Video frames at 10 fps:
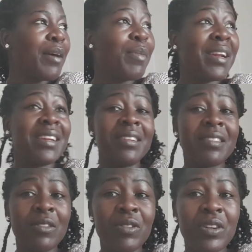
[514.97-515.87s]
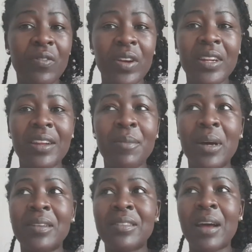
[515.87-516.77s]
but it's renovated.
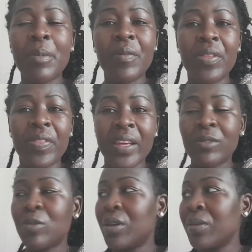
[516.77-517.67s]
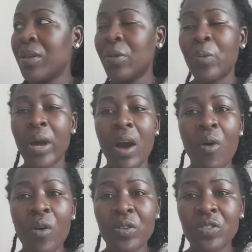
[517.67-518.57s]
But some of the things were
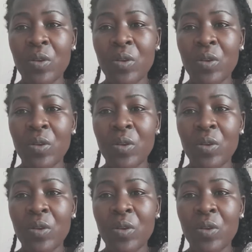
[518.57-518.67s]
old,